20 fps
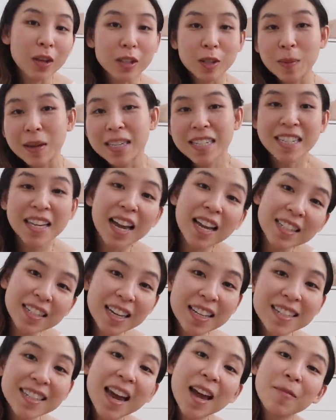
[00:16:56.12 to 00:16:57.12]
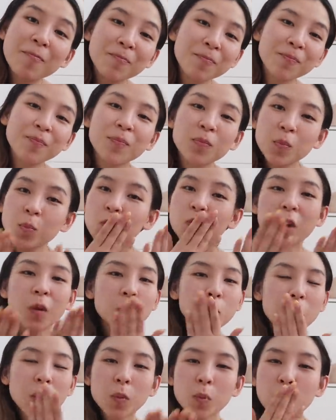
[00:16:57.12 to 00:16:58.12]
So I'll speak to you guys next time.
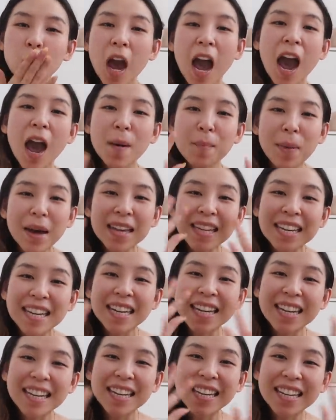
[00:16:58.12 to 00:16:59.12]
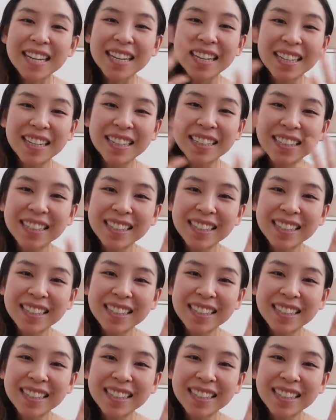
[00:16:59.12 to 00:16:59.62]
Bye.